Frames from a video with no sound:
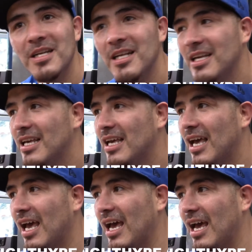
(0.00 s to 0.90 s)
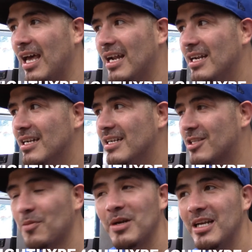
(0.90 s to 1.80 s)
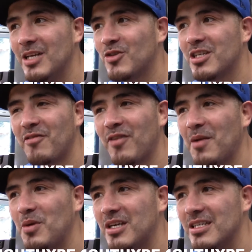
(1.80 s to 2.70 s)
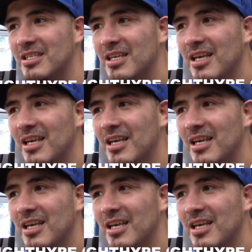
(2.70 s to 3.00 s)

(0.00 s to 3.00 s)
and it's gonna be an interesting fight because